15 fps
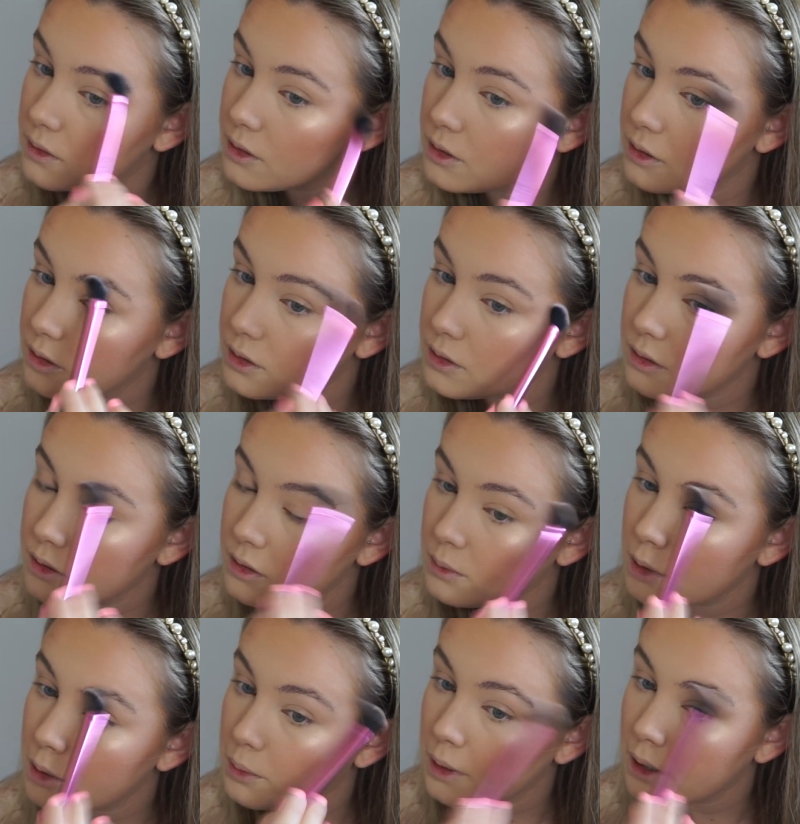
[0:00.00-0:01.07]
Just under
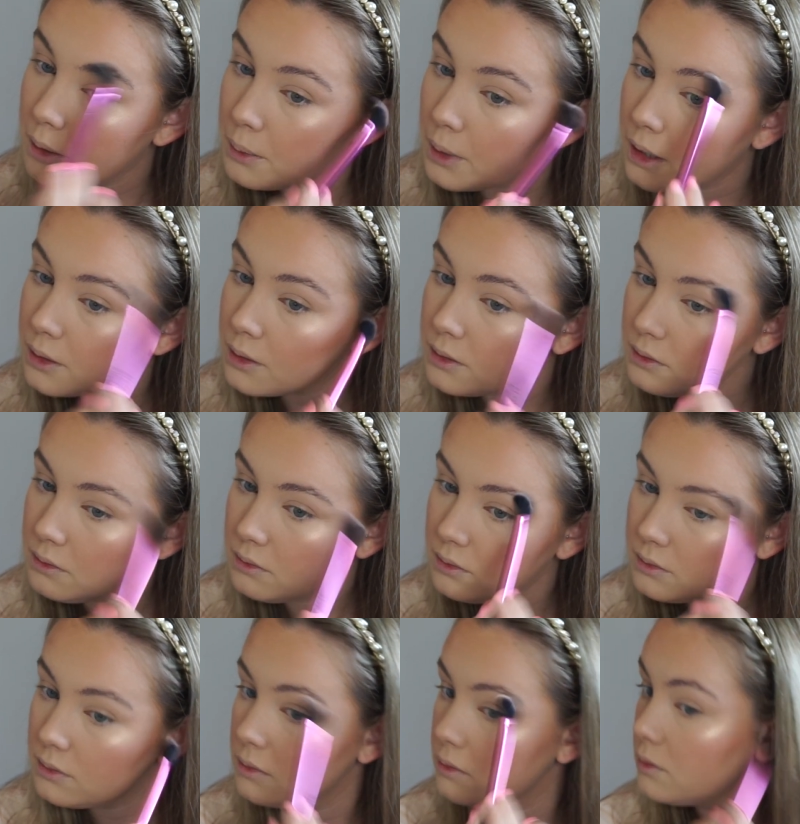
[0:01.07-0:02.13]
my brow bone.
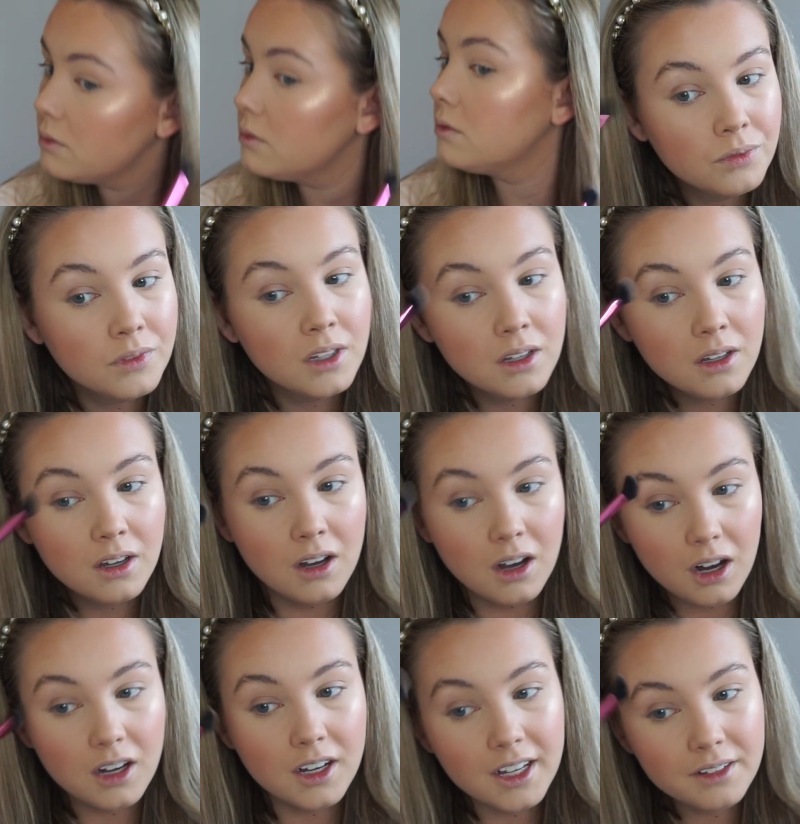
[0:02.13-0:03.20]

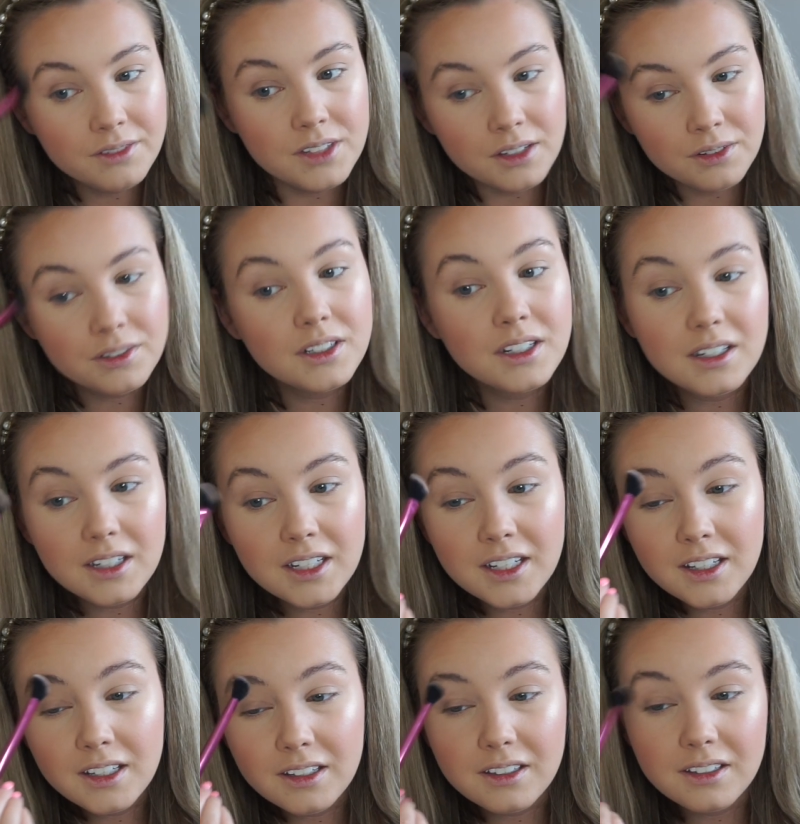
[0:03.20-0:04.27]
I have
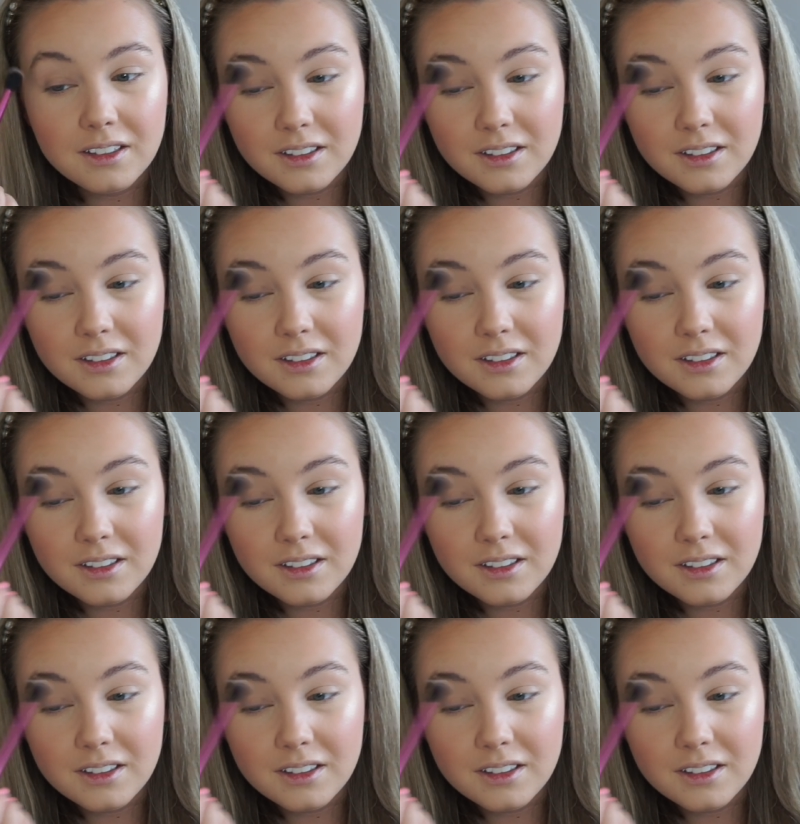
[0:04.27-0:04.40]
definitely